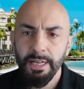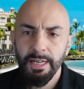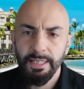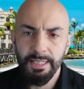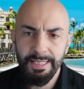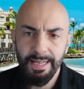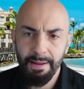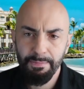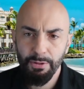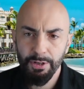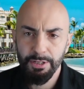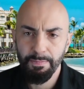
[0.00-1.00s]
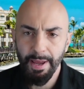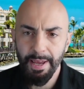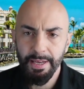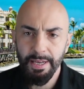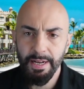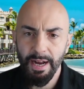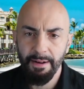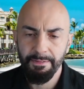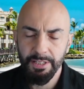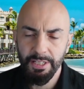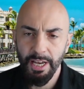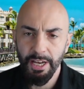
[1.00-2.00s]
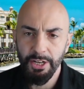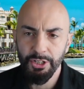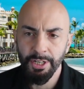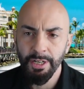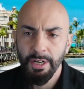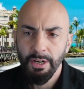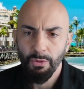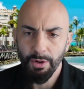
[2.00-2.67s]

the Cyprus banking confiscation,